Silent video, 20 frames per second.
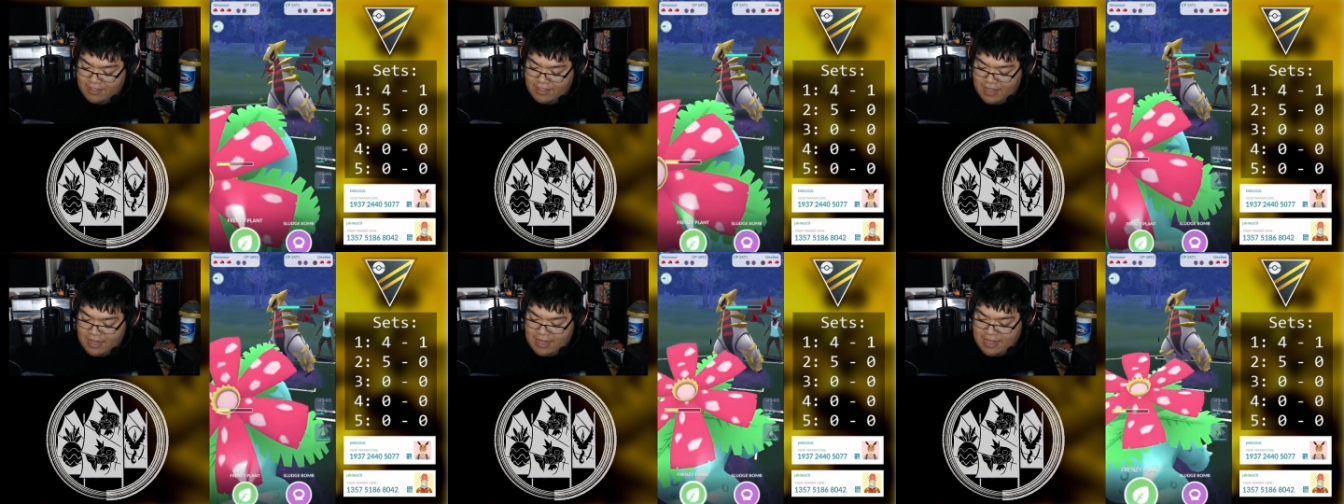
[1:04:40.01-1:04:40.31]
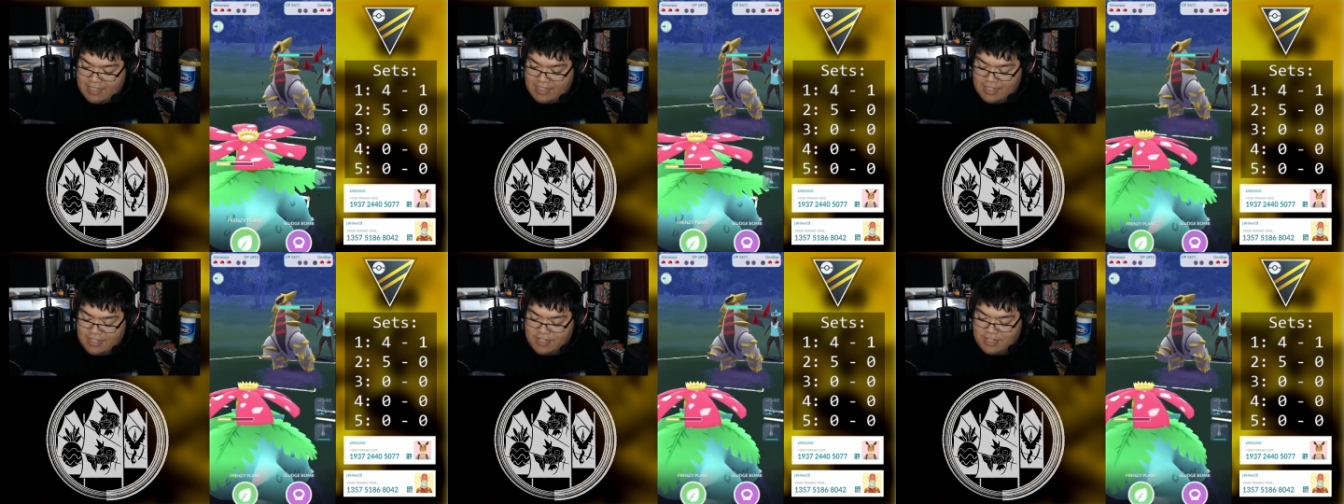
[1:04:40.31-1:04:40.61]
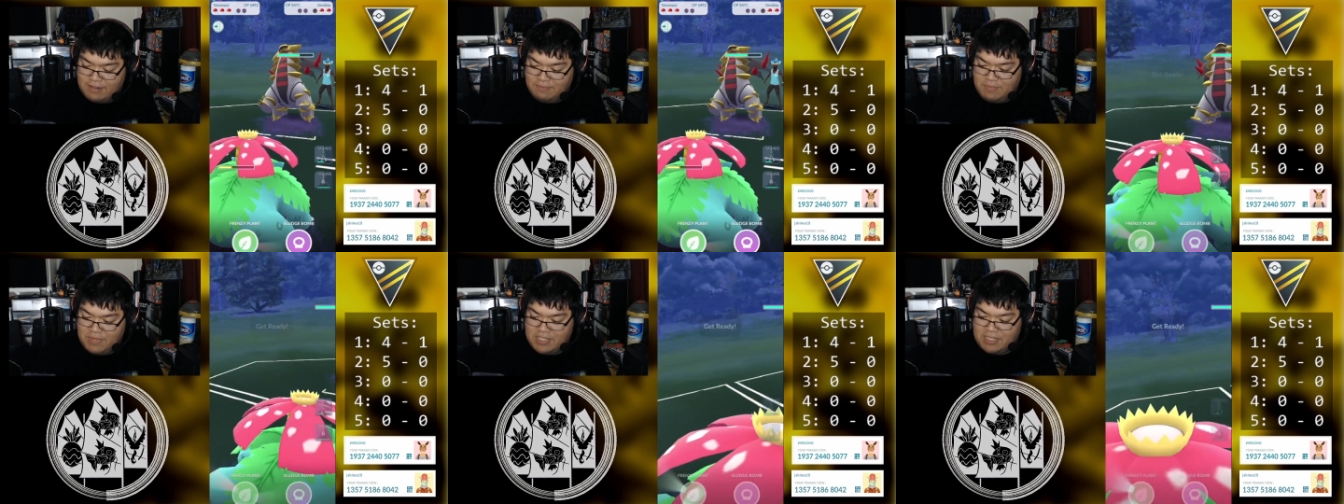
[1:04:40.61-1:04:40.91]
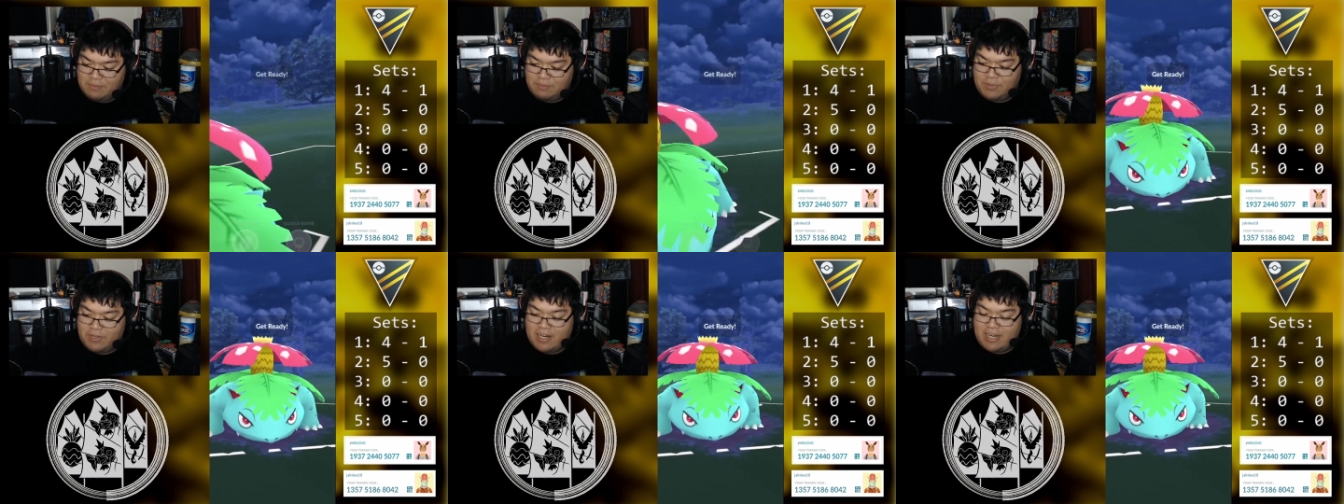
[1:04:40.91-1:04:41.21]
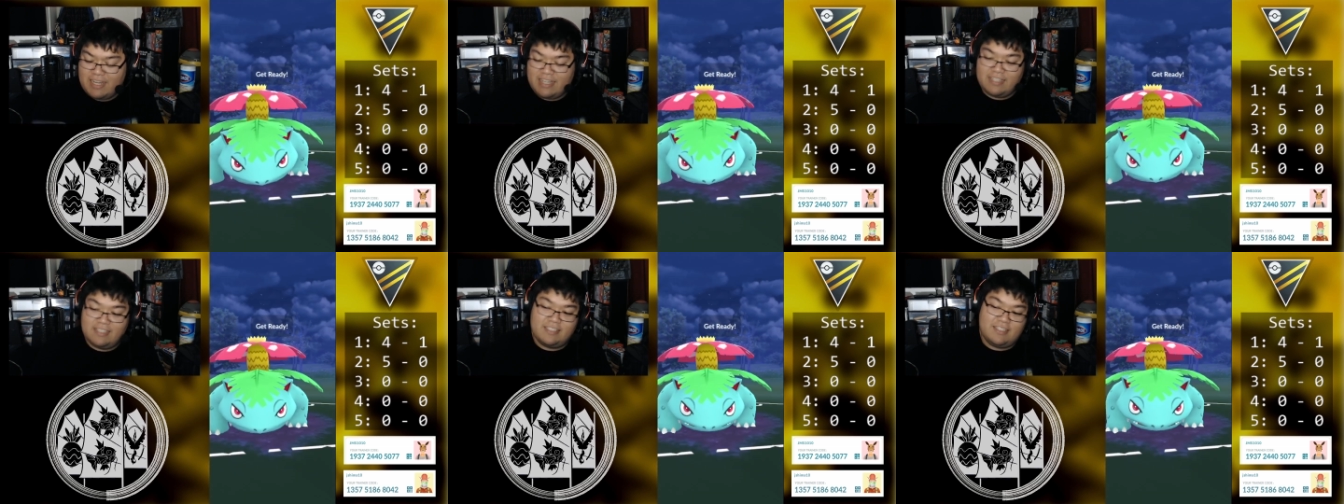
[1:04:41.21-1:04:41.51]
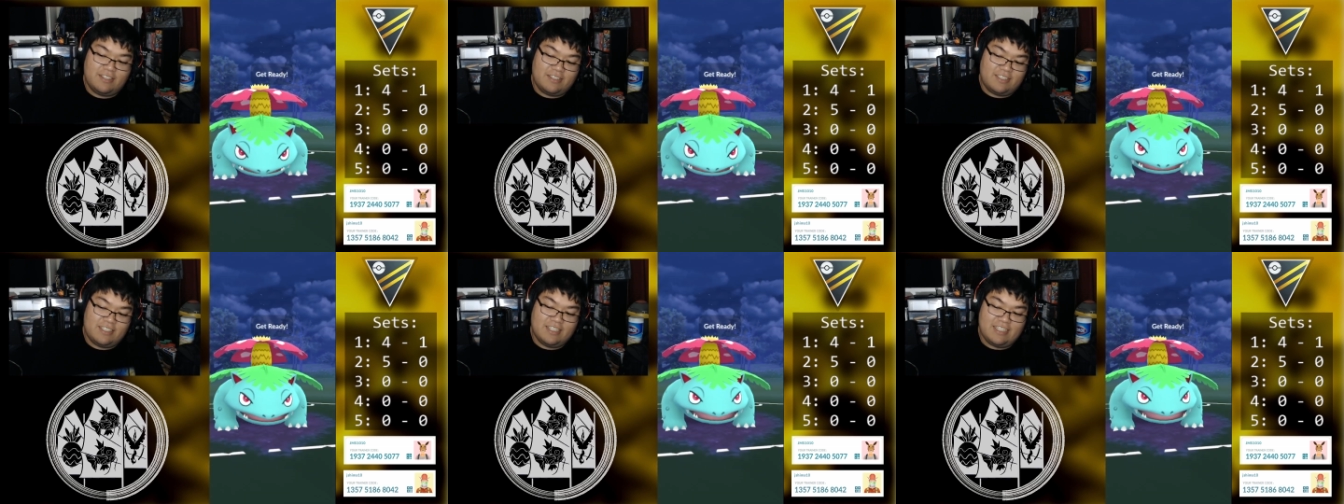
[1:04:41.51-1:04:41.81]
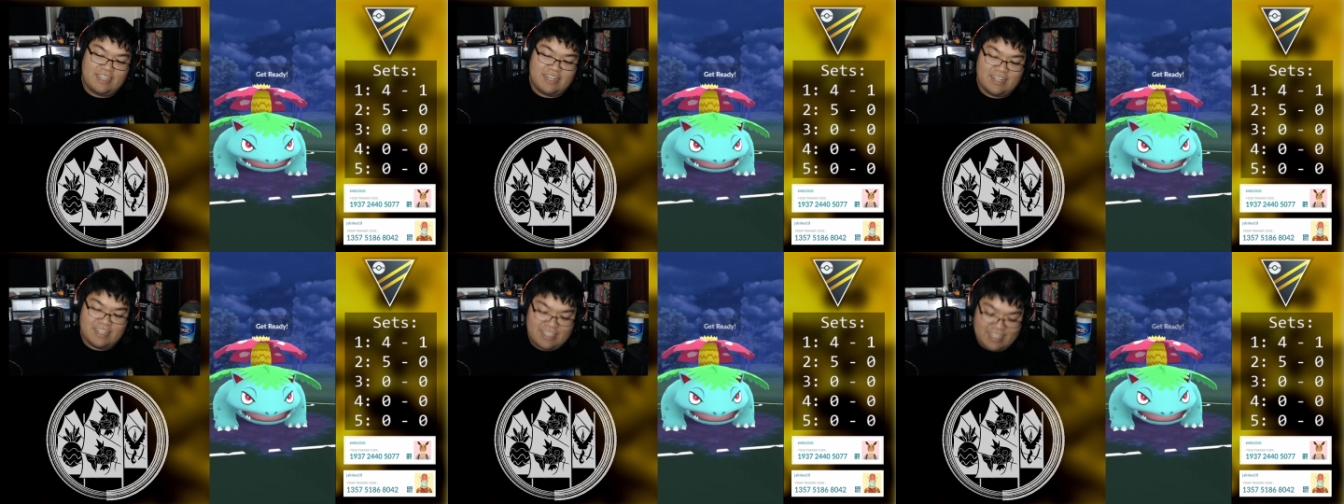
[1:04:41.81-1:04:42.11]
I guess I shouldn't be surprised. Altered
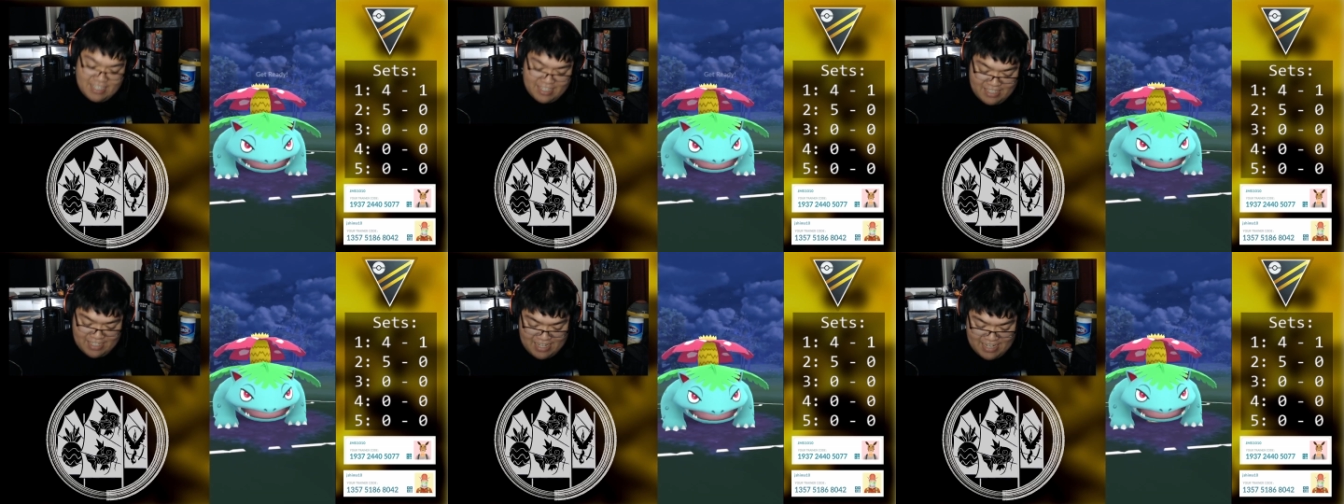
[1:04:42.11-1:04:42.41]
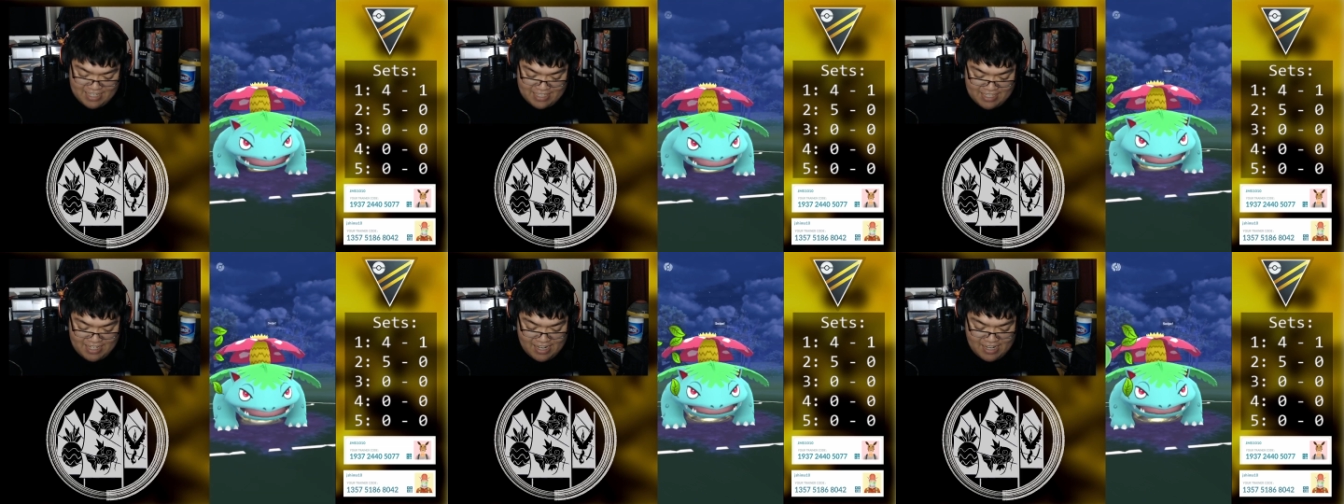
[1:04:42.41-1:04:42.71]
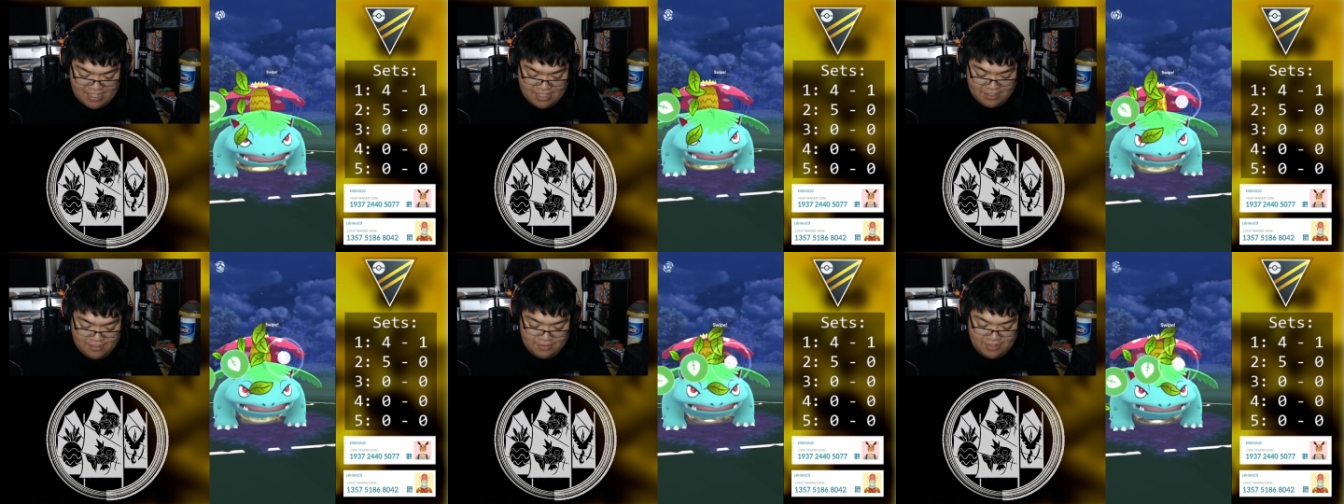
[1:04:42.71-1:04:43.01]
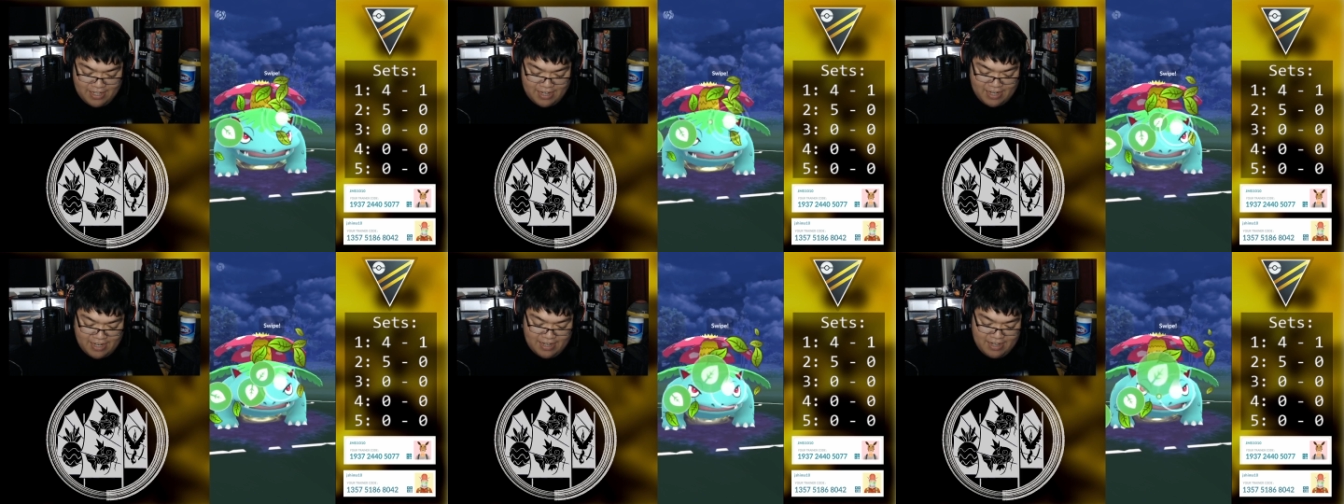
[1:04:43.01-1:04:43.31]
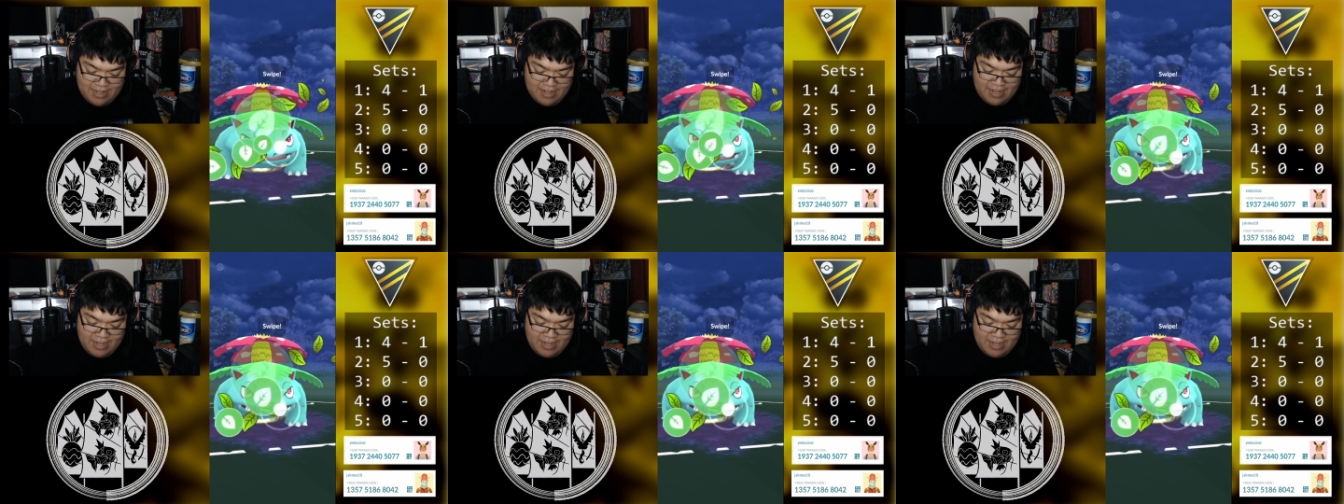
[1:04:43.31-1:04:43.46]
Giratina is kind of like